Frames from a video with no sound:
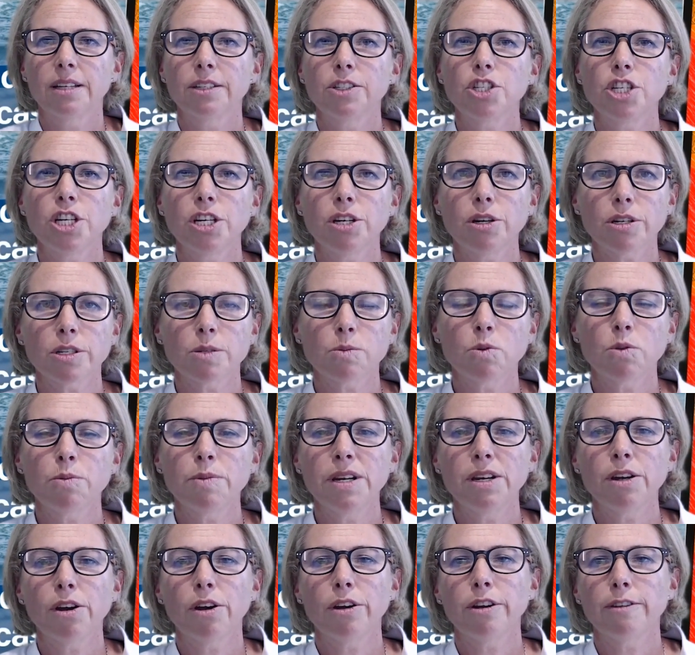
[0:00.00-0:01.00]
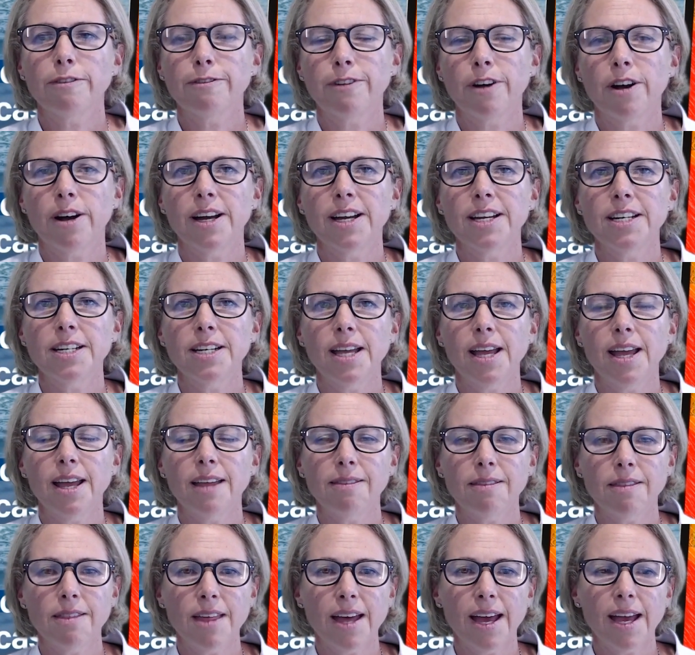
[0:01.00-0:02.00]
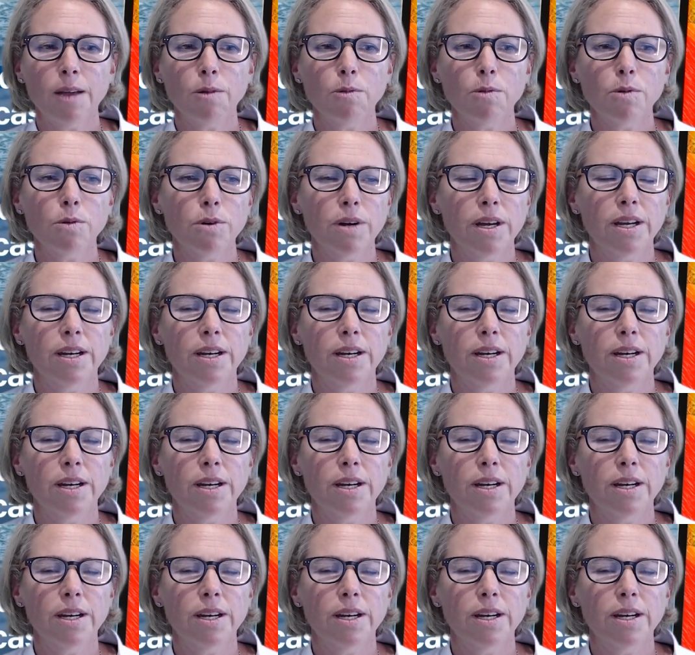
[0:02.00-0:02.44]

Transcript: GEOS will be notified and they will